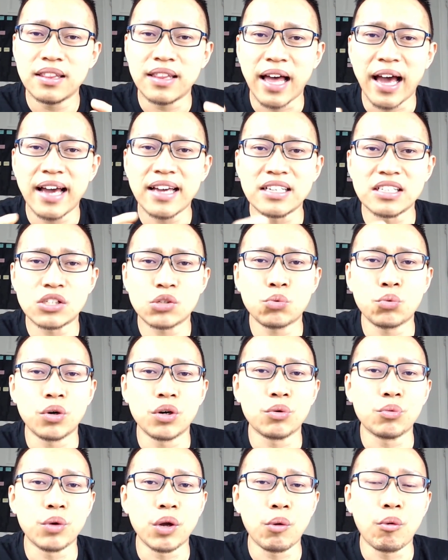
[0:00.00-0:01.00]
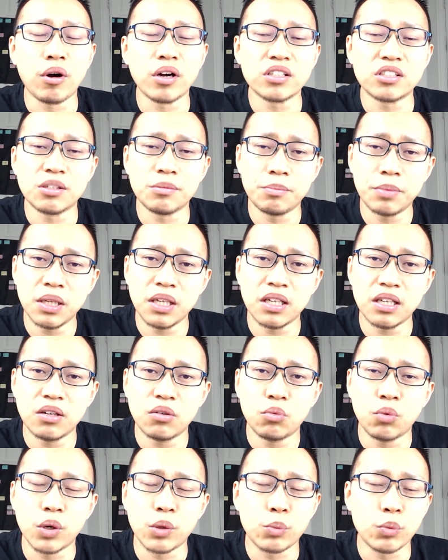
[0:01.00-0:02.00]
That is where we want to
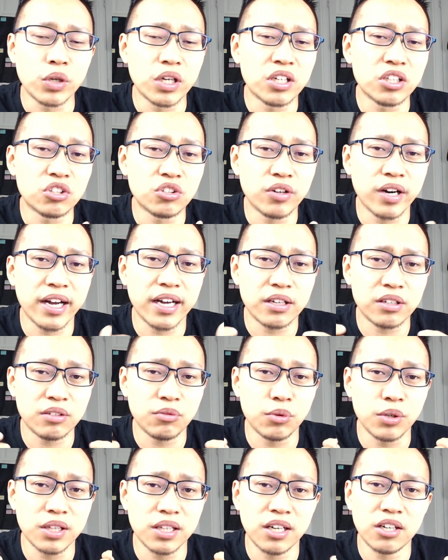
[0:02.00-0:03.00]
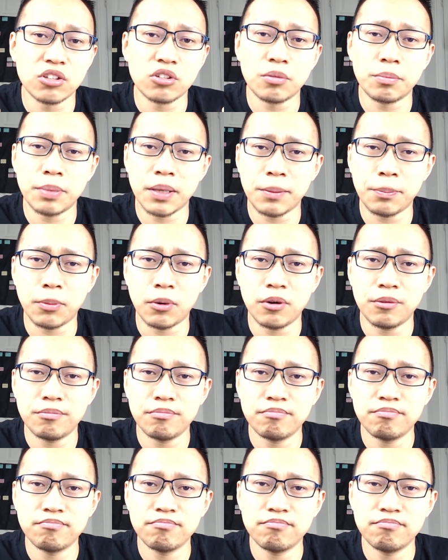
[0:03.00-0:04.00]
be when we interact with other people.
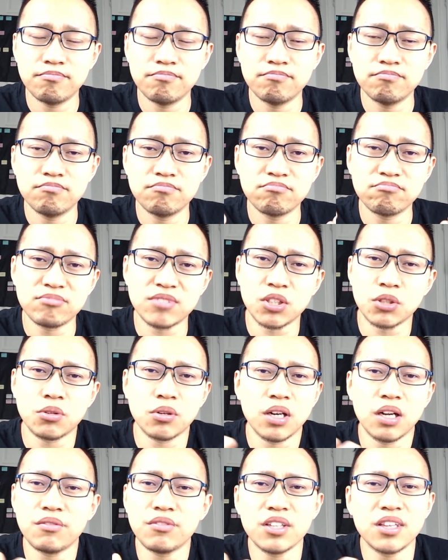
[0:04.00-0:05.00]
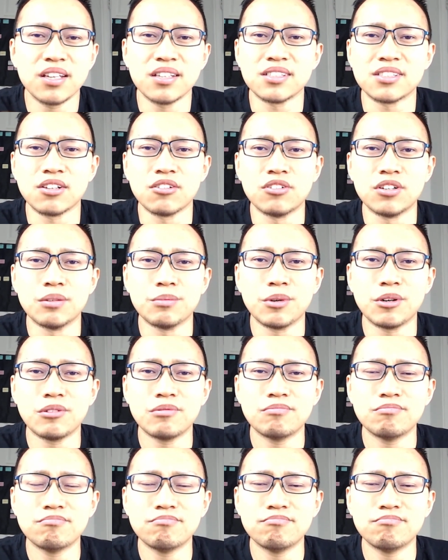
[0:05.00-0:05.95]
So everything is learnable.